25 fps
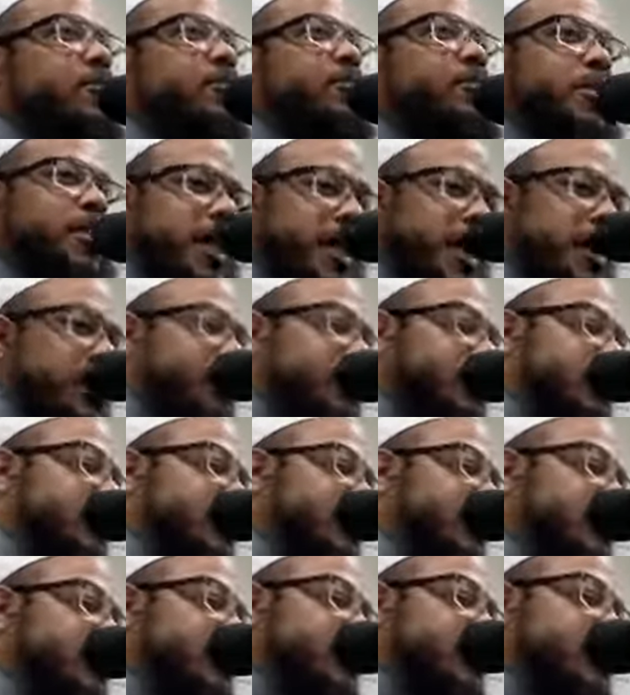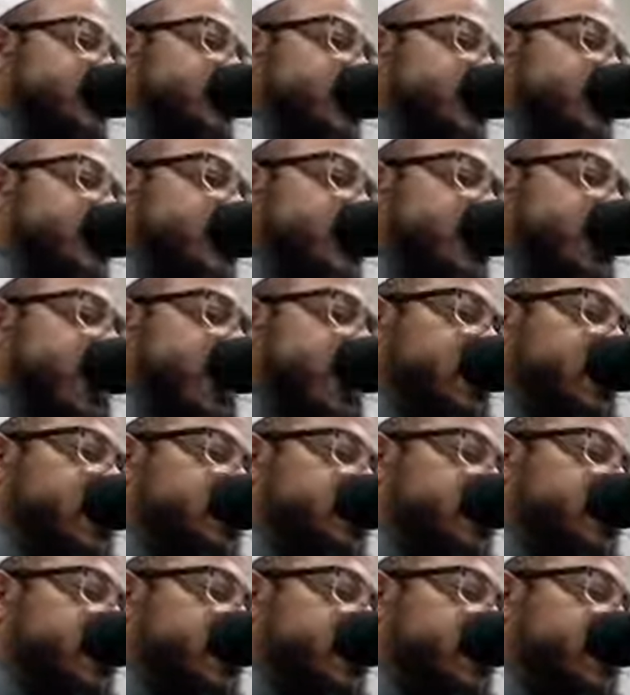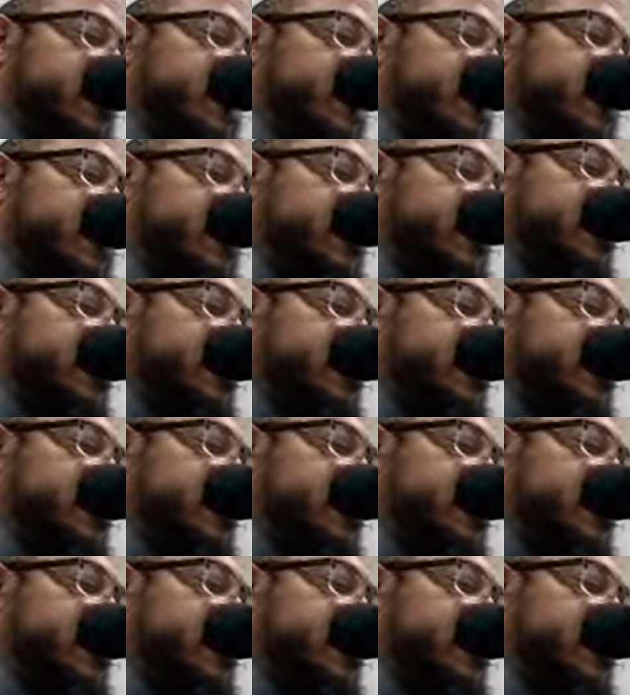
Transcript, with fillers: Bilal. Bilal ibn Rabah